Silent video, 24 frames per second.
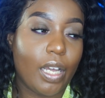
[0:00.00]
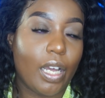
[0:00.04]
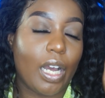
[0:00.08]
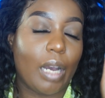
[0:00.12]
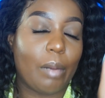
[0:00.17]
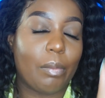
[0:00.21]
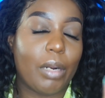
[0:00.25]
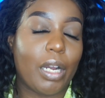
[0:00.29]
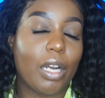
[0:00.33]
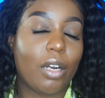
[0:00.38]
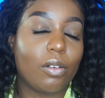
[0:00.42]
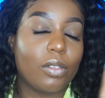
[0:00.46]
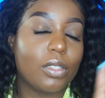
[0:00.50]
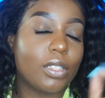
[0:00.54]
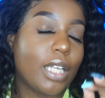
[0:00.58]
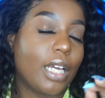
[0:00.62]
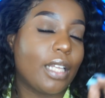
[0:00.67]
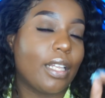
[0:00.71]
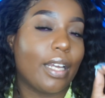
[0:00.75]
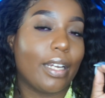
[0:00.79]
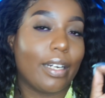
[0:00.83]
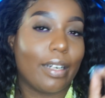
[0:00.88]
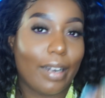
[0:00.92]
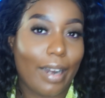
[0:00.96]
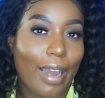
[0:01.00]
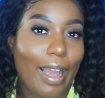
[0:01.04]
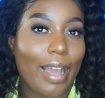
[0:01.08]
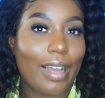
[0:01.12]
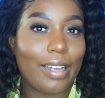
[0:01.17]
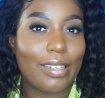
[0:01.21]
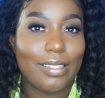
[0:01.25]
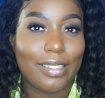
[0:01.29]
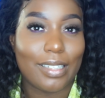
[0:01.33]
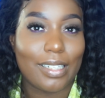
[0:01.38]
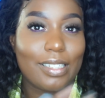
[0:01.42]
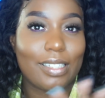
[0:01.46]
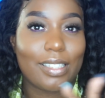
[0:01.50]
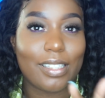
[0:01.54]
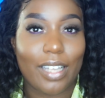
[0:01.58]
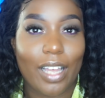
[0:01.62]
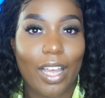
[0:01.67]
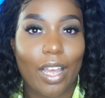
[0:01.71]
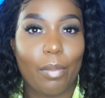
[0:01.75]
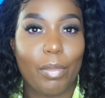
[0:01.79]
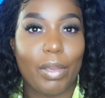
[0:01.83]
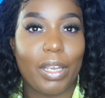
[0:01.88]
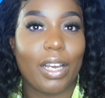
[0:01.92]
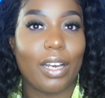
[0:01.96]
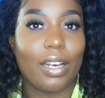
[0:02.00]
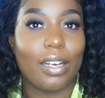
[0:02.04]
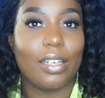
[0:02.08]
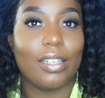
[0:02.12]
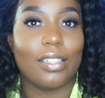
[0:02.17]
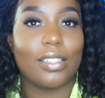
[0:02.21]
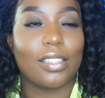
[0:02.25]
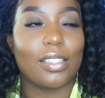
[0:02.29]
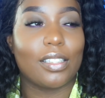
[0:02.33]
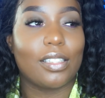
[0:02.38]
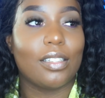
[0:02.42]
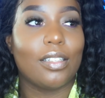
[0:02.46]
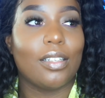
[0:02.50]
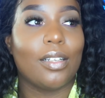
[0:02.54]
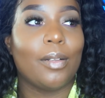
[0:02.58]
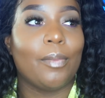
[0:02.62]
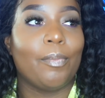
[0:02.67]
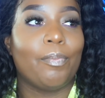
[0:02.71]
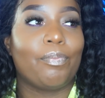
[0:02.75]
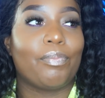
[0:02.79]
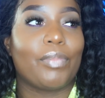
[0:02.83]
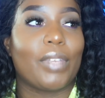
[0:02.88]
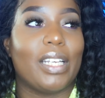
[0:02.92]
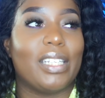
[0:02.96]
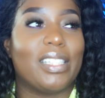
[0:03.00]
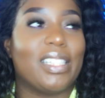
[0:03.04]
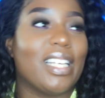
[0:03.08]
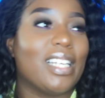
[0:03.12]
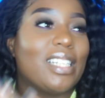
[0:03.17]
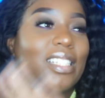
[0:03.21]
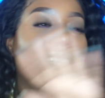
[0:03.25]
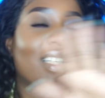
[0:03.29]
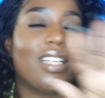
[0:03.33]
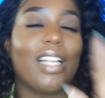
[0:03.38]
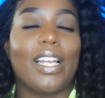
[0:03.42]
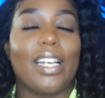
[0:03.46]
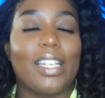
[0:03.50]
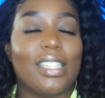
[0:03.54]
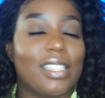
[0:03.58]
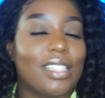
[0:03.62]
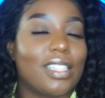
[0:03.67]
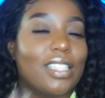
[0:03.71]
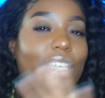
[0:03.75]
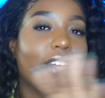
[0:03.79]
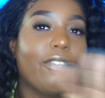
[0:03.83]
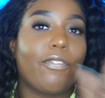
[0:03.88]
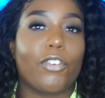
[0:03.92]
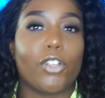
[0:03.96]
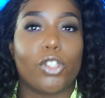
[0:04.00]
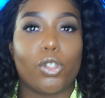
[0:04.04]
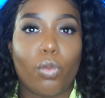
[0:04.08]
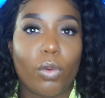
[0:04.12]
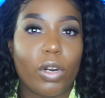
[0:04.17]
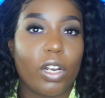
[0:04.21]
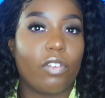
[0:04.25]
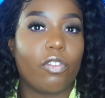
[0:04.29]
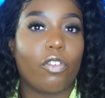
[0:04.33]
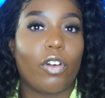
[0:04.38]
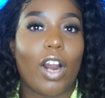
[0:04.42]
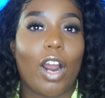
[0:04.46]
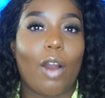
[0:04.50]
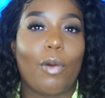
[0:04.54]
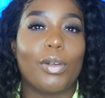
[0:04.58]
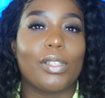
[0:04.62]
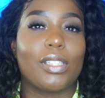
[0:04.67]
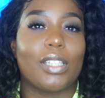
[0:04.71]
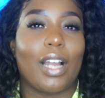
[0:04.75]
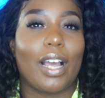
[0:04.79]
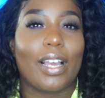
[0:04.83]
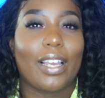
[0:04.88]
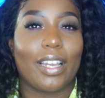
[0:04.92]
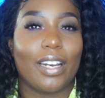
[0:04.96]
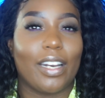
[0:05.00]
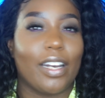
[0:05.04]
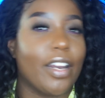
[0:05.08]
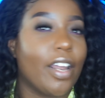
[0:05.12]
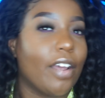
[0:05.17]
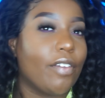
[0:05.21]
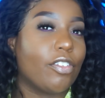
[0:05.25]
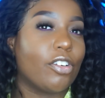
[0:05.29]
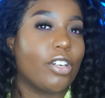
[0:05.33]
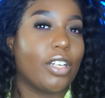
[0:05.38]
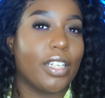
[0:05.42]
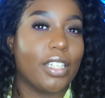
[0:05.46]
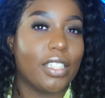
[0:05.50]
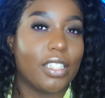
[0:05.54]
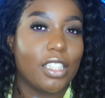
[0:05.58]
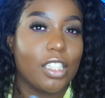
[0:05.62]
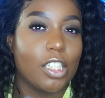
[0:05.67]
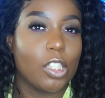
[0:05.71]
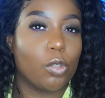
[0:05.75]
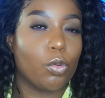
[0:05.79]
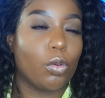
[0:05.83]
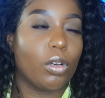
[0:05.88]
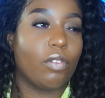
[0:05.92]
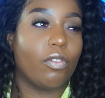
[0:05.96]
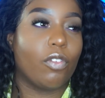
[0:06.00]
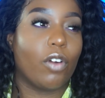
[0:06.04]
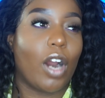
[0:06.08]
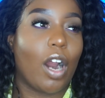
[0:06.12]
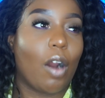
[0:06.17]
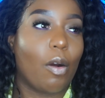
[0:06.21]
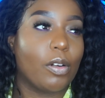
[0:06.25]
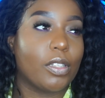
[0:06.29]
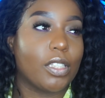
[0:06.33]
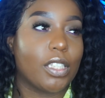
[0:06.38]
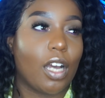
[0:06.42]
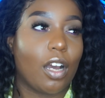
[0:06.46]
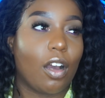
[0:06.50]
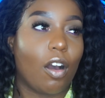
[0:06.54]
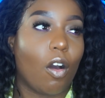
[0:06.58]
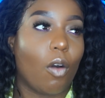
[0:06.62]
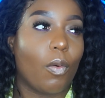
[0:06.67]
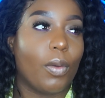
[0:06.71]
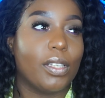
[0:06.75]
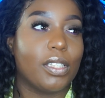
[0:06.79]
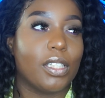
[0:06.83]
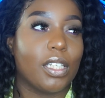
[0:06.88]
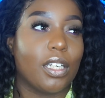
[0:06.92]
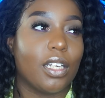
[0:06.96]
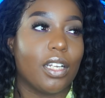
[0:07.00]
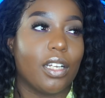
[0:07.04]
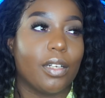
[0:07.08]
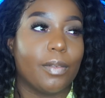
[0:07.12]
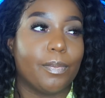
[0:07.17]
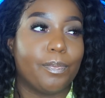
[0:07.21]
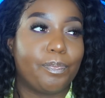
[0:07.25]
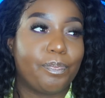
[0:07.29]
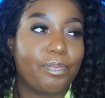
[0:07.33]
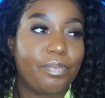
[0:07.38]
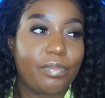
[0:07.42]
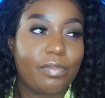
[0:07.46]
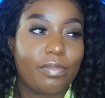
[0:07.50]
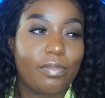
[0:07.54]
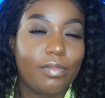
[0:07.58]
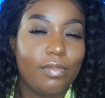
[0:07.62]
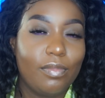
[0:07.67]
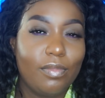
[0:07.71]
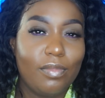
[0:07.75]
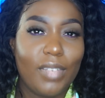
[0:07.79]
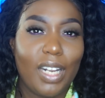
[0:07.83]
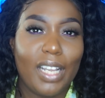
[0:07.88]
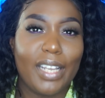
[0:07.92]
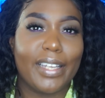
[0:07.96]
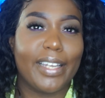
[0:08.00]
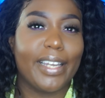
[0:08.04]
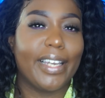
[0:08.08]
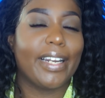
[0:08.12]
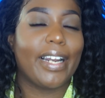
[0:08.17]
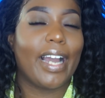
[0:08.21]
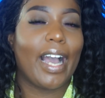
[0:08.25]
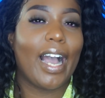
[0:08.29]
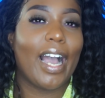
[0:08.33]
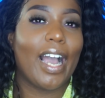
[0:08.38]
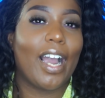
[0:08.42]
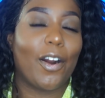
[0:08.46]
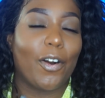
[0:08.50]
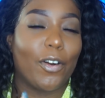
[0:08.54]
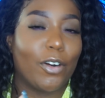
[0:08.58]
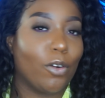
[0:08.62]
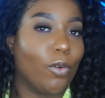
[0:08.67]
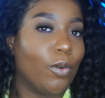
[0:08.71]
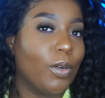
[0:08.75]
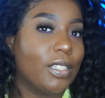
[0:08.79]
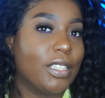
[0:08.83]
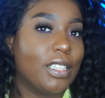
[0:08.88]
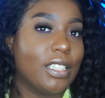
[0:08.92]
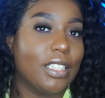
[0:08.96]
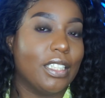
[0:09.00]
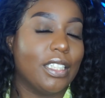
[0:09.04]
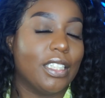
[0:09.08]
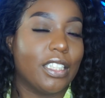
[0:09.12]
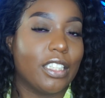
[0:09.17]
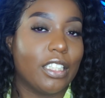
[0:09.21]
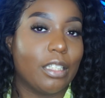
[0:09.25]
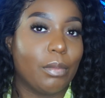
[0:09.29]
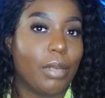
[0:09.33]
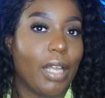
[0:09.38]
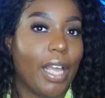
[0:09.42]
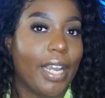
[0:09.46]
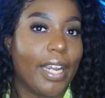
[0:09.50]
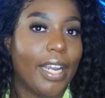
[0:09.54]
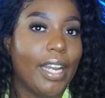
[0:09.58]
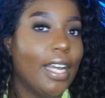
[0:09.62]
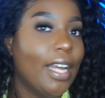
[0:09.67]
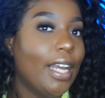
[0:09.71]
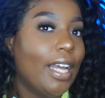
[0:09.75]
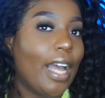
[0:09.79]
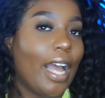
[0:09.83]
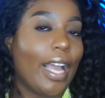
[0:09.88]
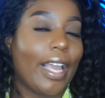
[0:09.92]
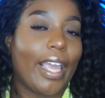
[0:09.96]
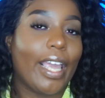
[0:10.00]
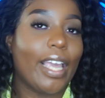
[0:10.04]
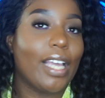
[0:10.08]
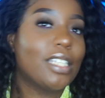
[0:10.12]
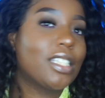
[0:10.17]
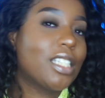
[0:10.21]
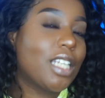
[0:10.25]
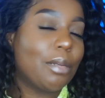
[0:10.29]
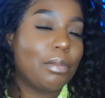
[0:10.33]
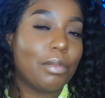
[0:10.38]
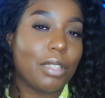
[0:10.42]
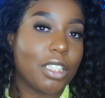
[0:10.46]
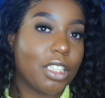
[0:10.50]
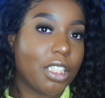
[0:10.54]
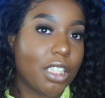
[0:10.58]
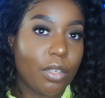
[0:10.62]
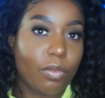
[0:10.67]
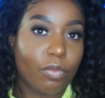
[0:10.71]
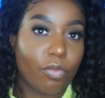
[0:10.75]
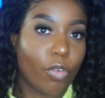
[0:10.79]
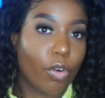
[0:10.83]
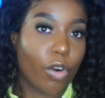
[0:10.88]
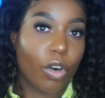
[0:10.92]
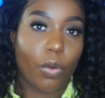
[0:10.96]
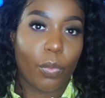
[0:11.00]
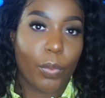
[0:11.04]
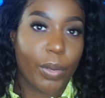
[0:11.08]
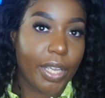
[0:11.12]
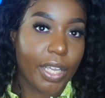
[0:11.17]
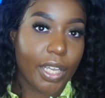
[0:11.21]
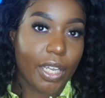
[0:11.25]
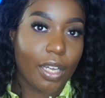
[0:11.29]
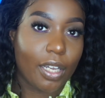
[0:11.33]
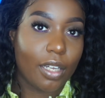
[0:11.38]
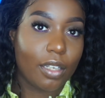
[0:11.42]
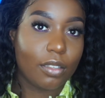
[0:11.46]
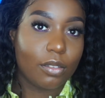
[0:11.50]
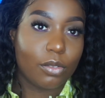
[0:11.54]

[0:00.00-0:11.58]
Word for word: I'm not gonna say they not just yet, because it says to let it sit for 24 hours, and I can never get to the 24 hours. I always end up getting hot or going to the gym. Like, I can't skip the gym for a wig.